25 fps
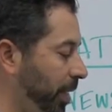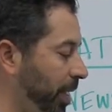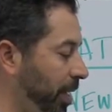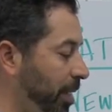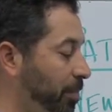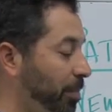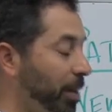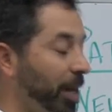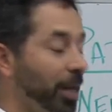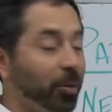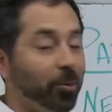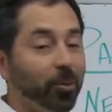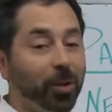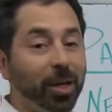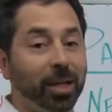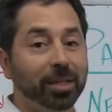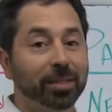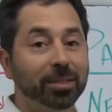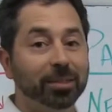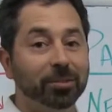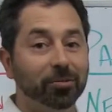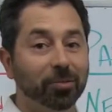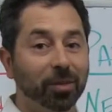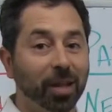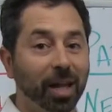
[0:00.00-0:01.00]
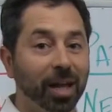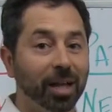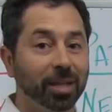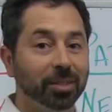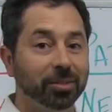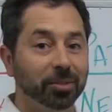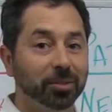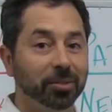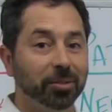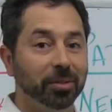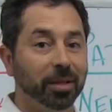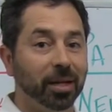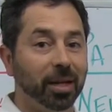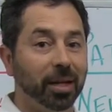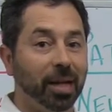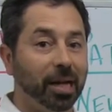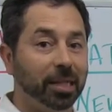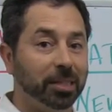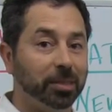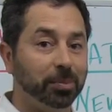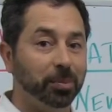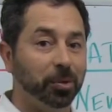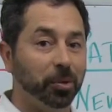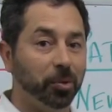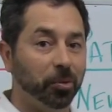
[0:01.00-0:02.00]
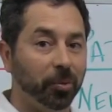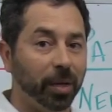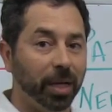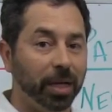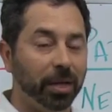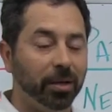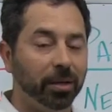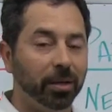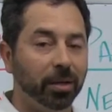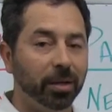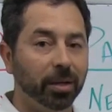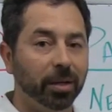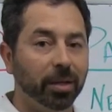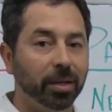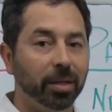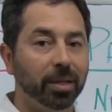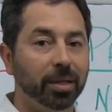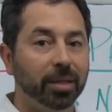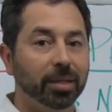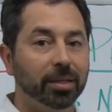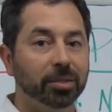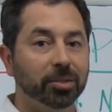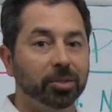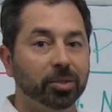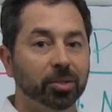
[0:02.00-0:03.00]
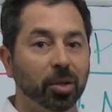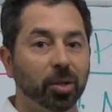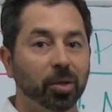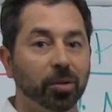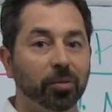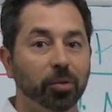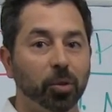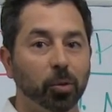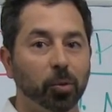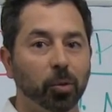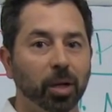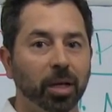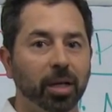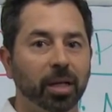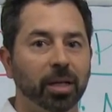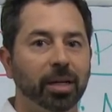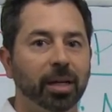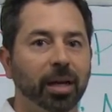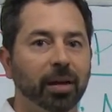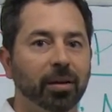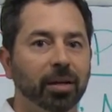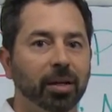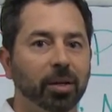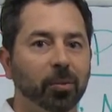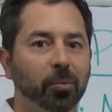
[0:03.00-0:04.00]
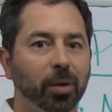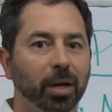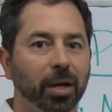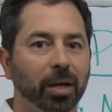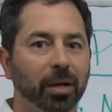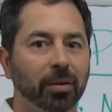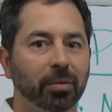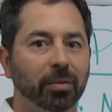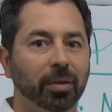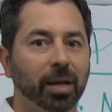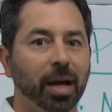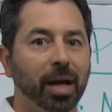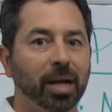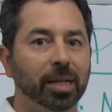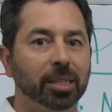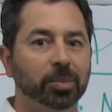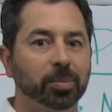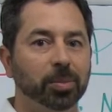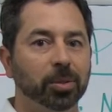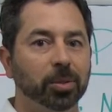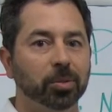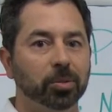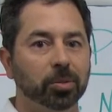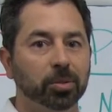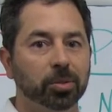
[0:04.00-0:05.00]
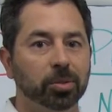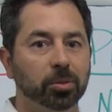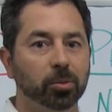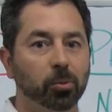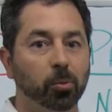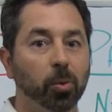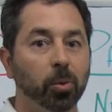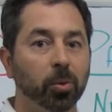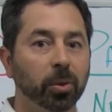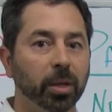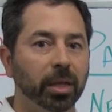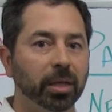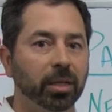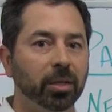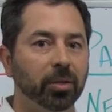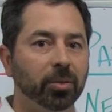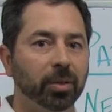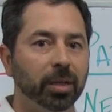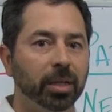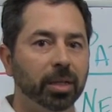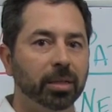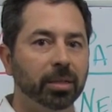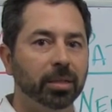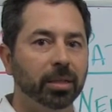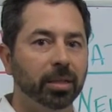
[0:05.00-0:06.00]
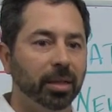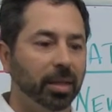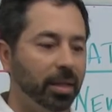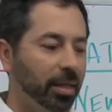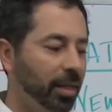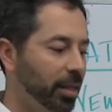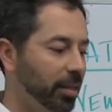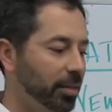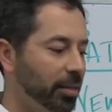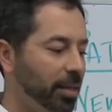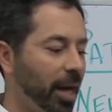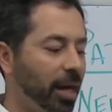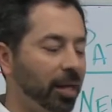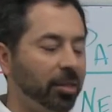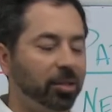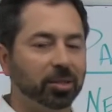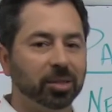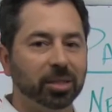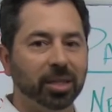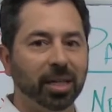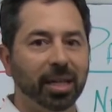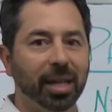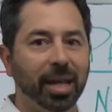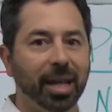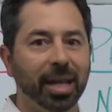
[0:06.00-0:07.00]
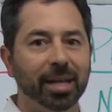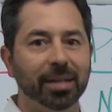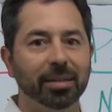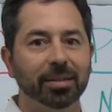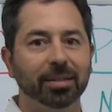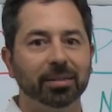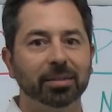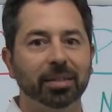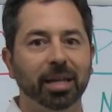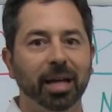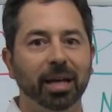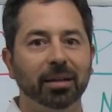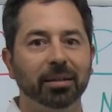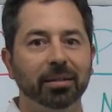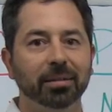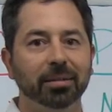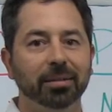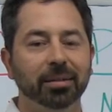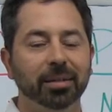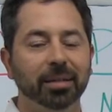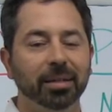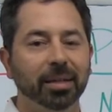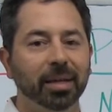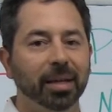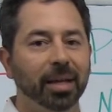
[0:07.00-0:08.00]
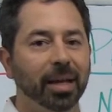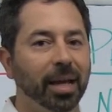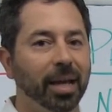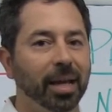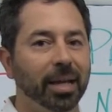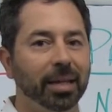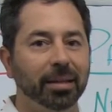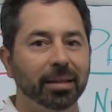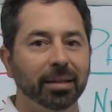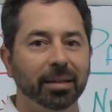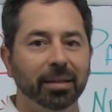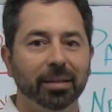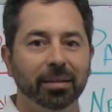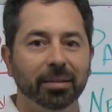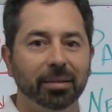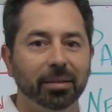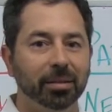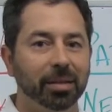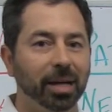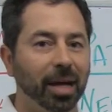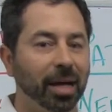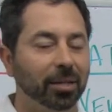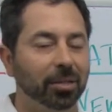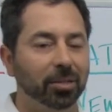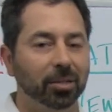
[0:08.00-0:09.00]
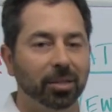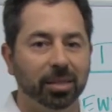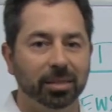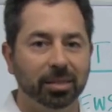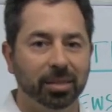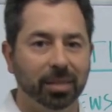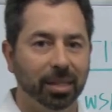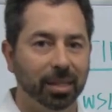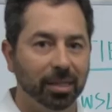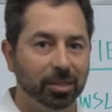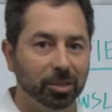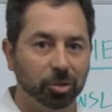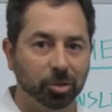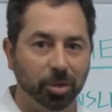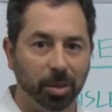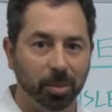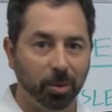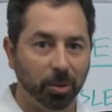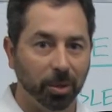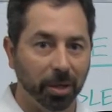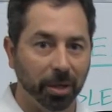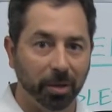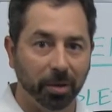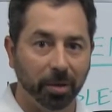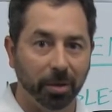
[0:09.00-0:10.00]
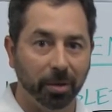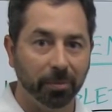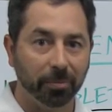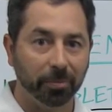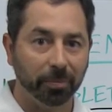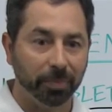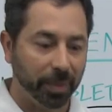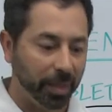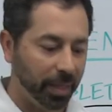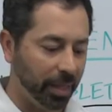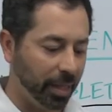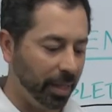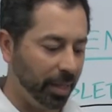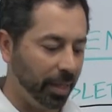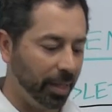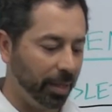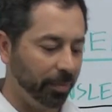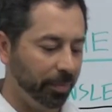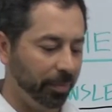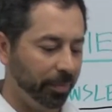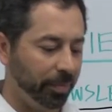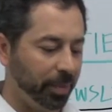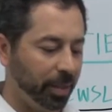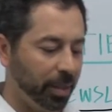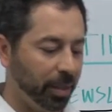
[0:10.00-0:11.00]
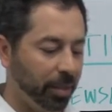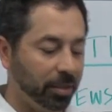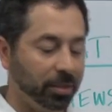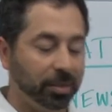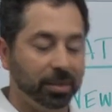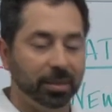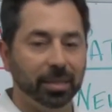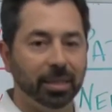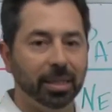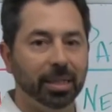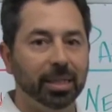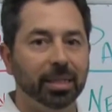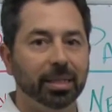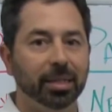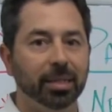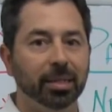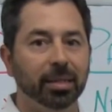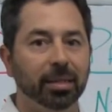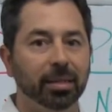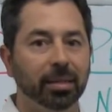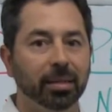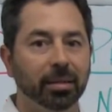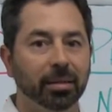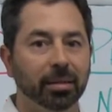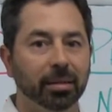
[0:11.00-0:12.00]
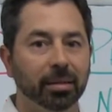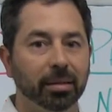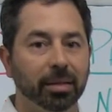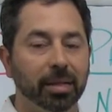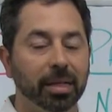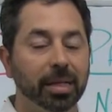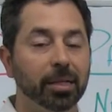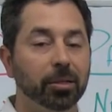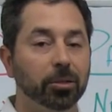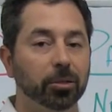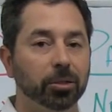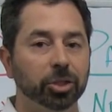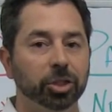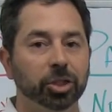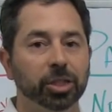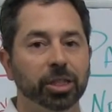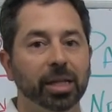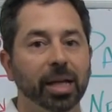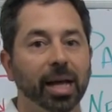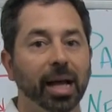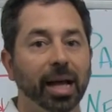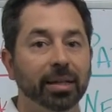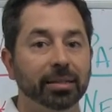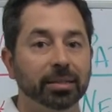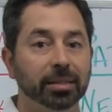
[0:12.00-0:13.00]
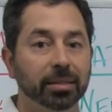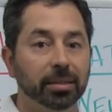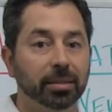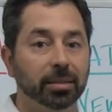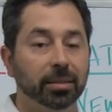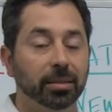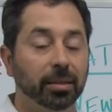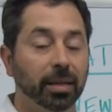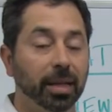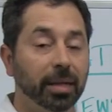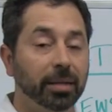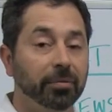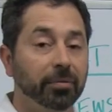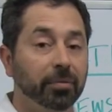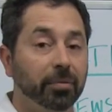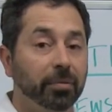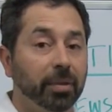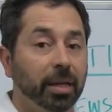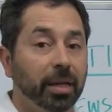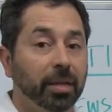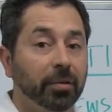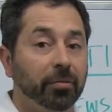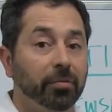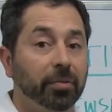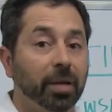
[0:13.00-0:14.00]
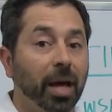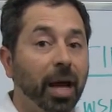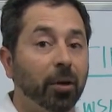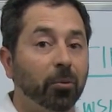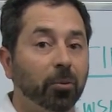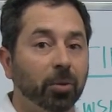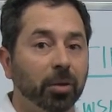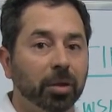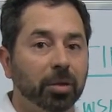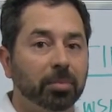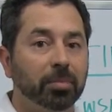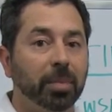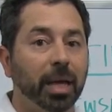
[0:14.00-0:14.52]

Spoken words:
and by the way, this flies under the hospital radar, so if you work in an area where the hospitals won't let you in, doctors can hand this out, and the doctor doesn't get in trouble at all, because he or she they've not really